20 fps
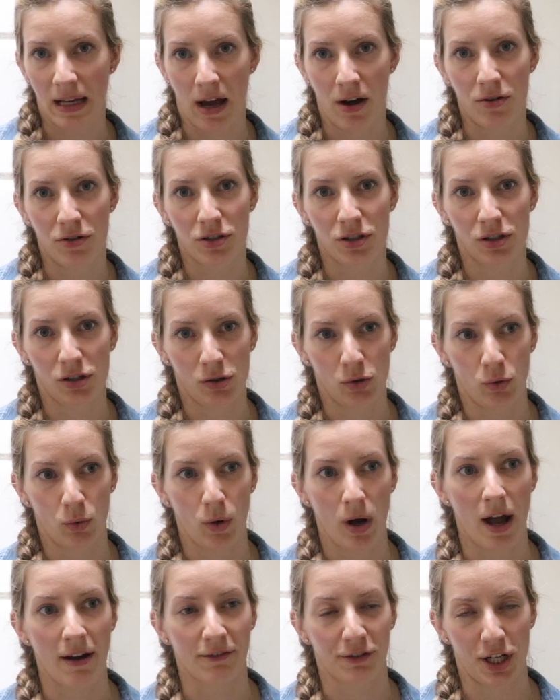down to
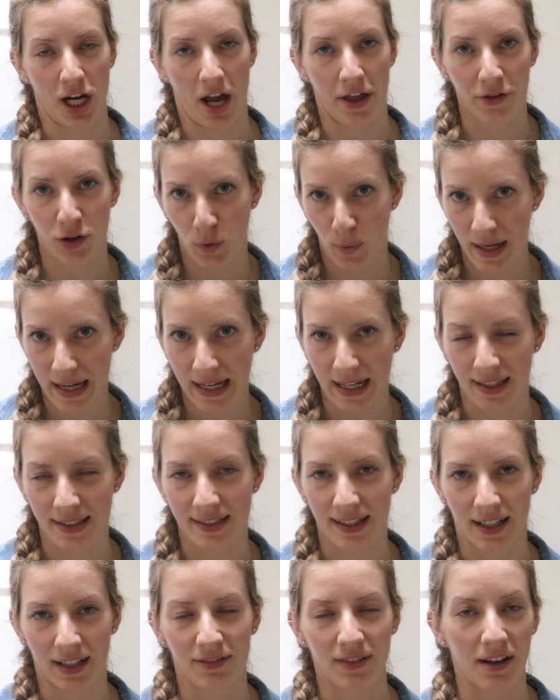every other week
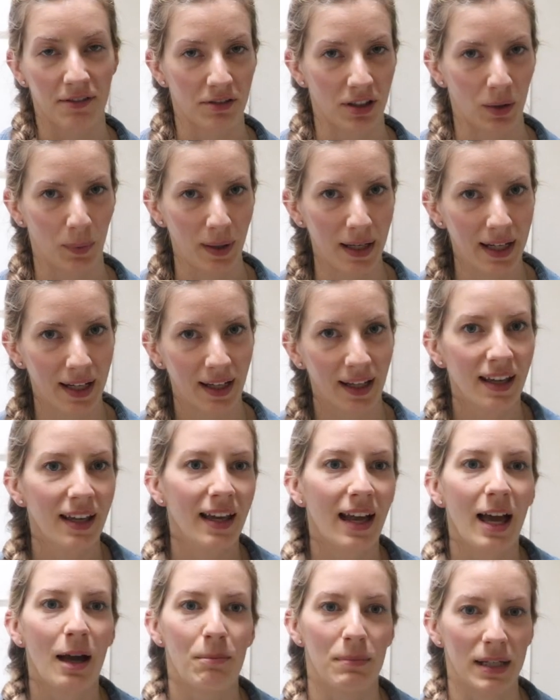instead of every week
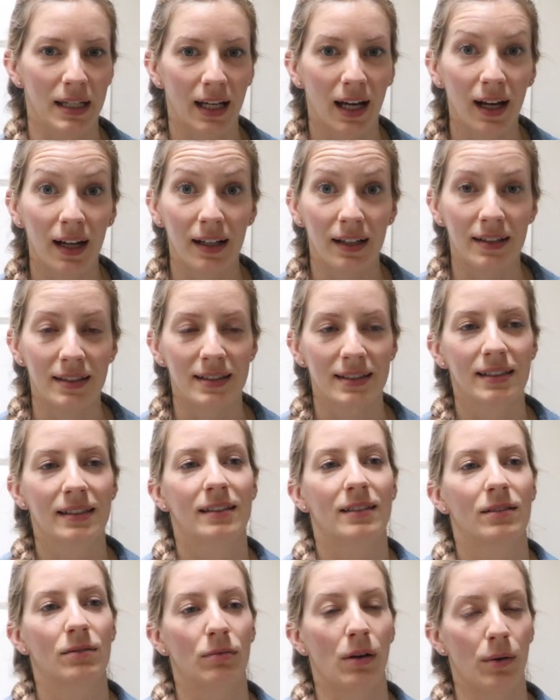because
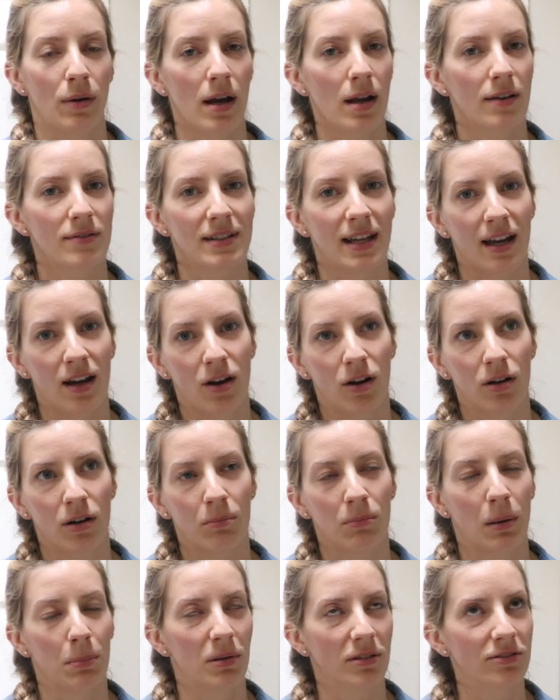we were out of town,
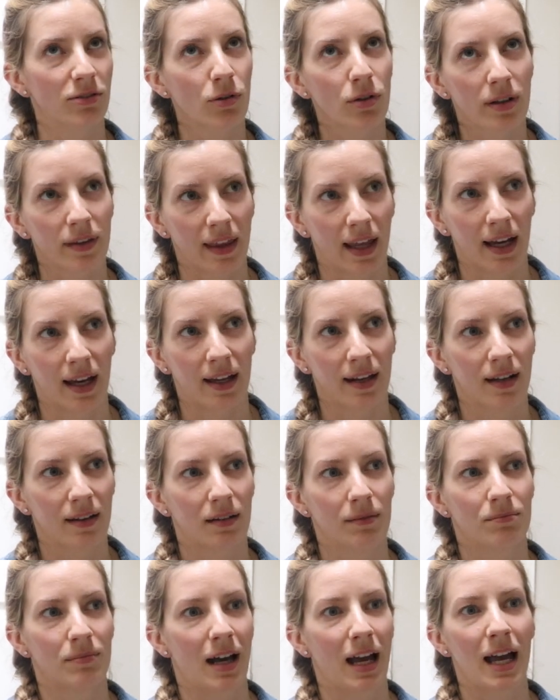but before that,
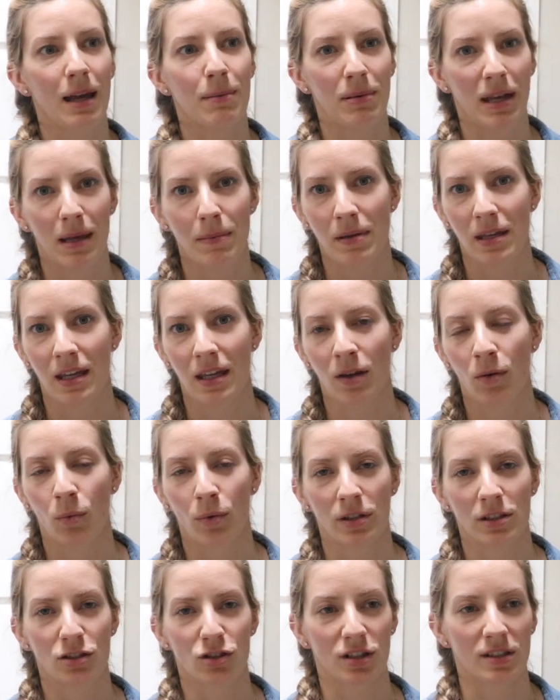my baby
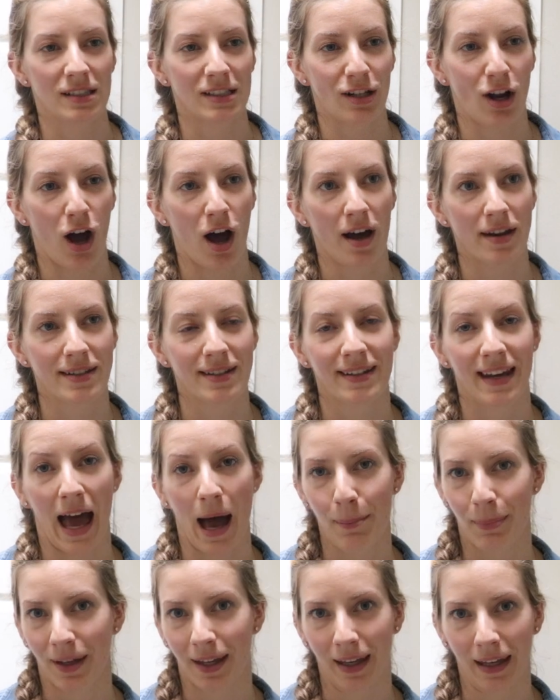was just not
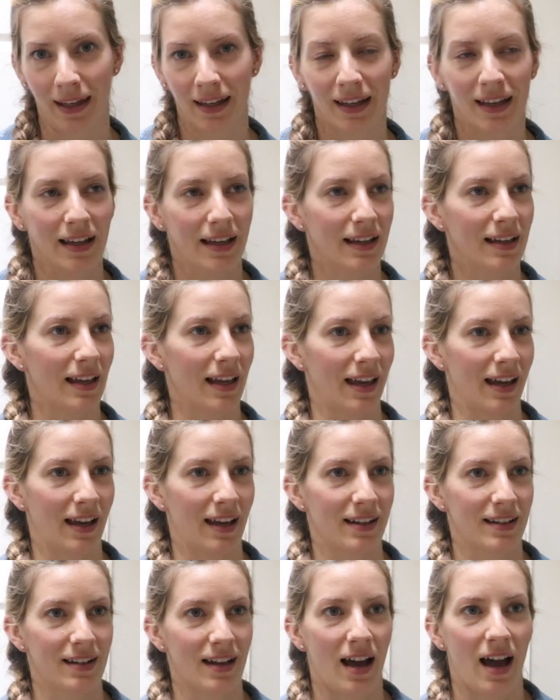napping,
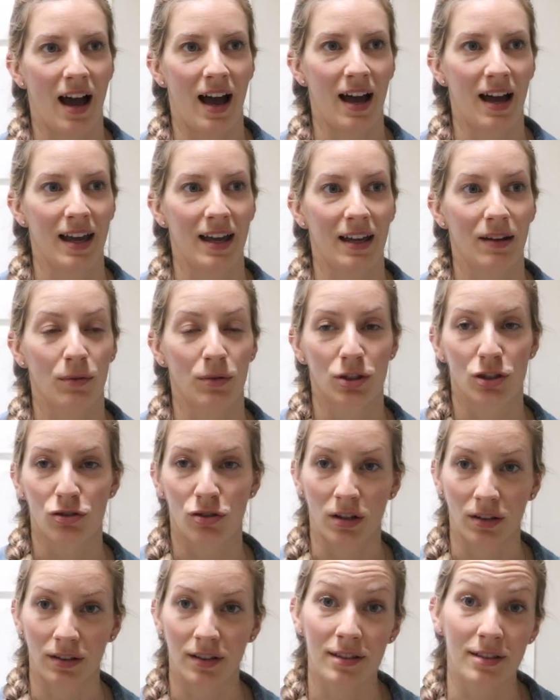and I was
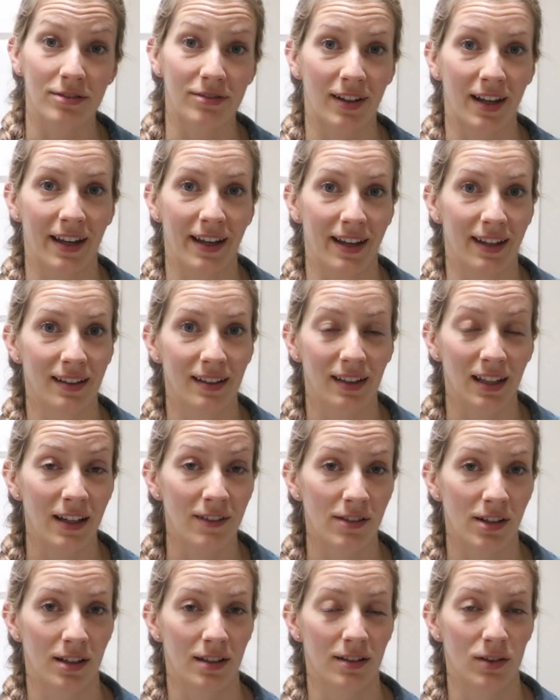struggling to find
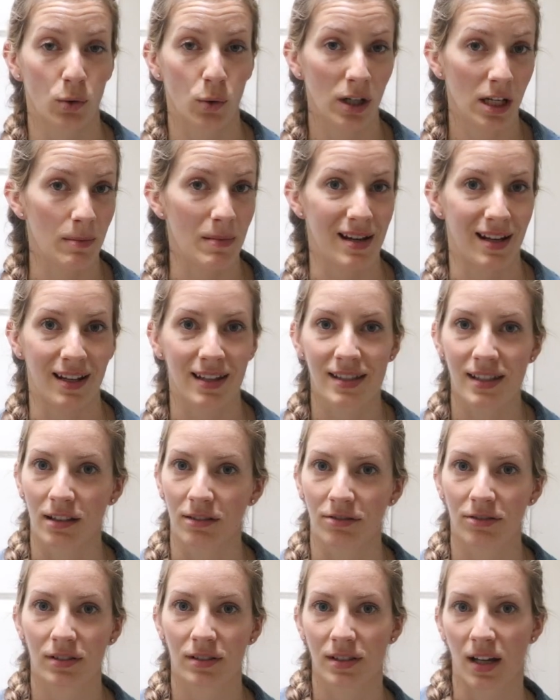even 20 minutes
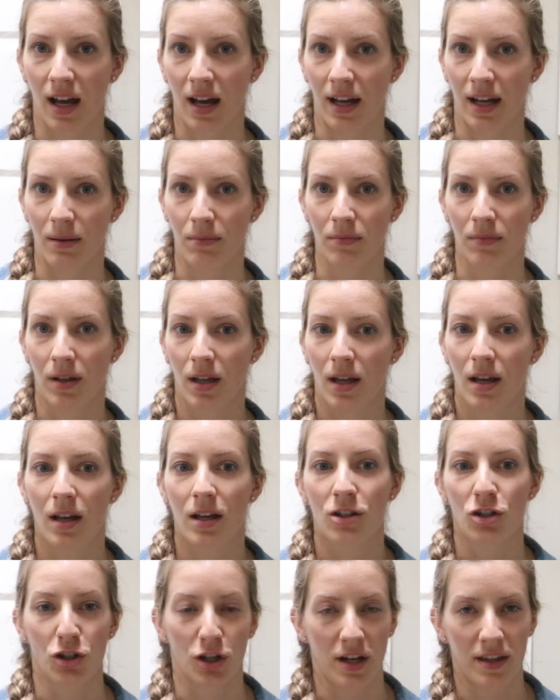of time
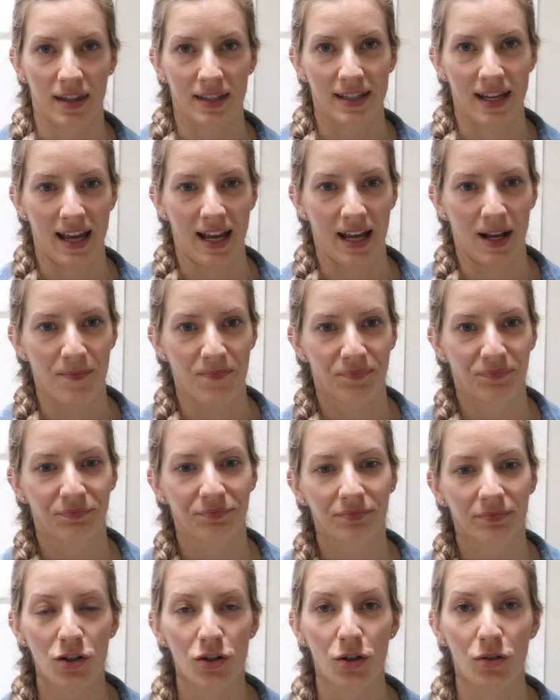during the day
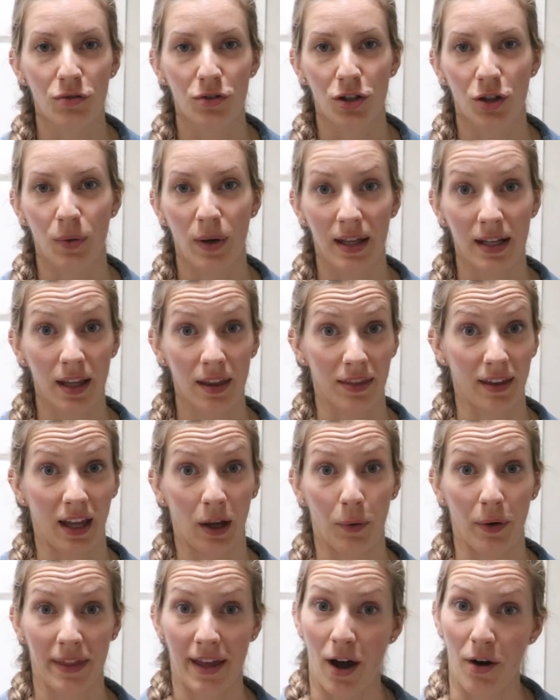to do anything
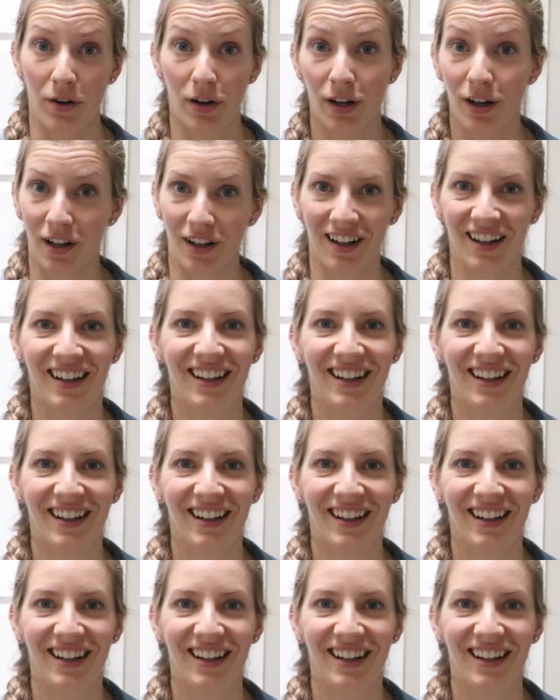without her.